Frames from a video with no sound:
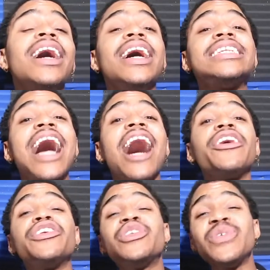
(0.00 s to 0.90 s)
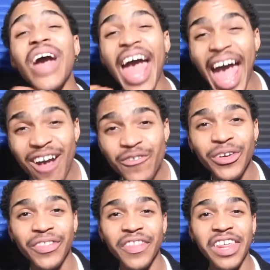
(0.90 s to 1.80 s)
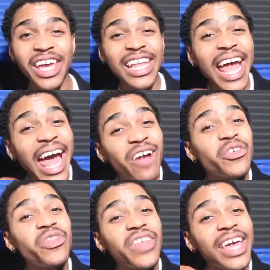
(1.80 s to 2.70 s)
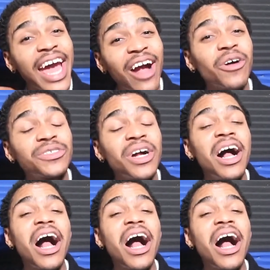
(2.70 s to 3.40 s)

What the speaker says: is how you do everything, and everything else